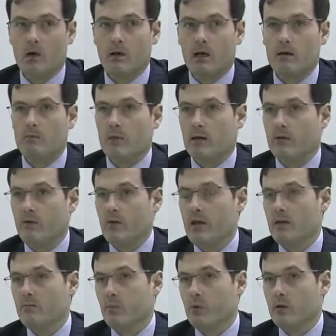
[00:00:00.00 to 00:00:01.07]
Okay, but if you
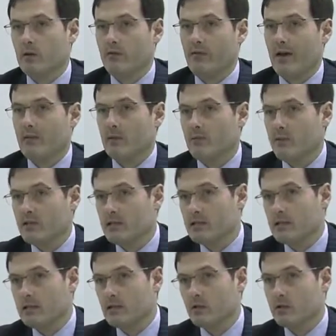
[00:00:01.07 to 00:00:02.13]
then put the family
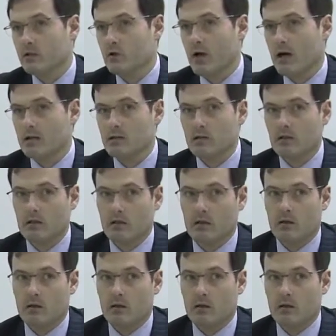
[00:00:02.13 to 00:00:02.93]
business into a trust,